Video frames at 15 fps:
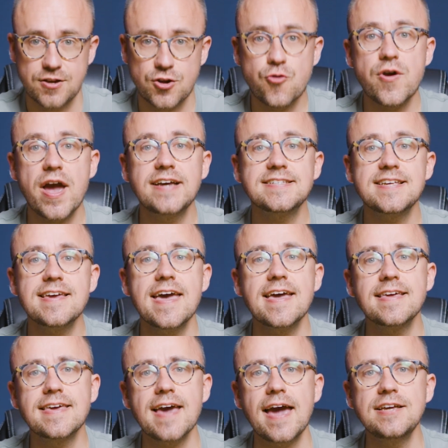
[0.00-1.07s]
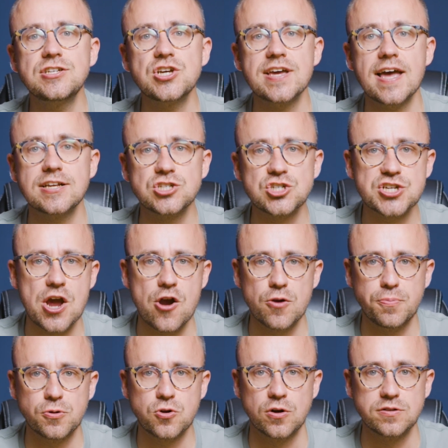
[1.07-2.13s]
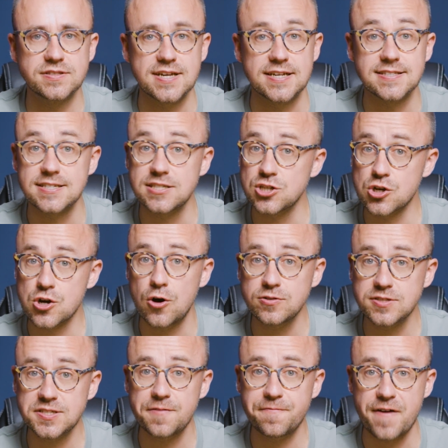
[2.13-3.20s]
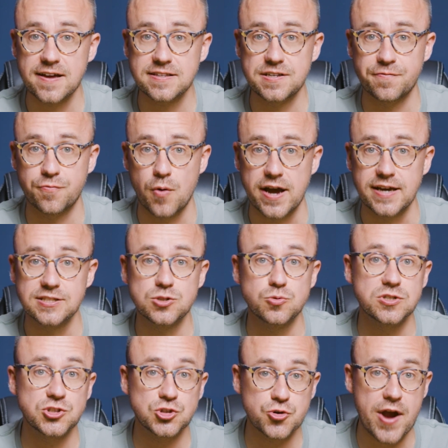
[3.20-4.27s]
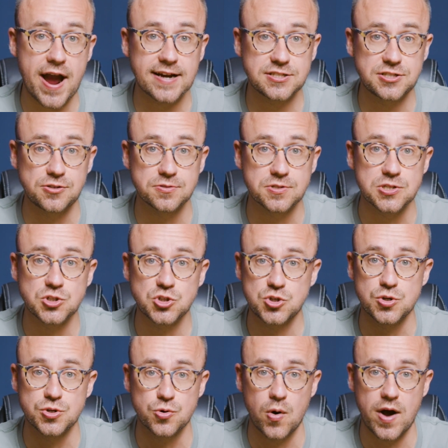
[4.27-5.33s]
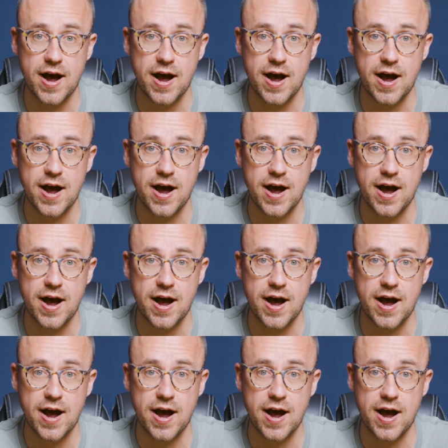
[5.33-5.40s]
Creating engaging and shareable content is a cost-effective way to attract users to your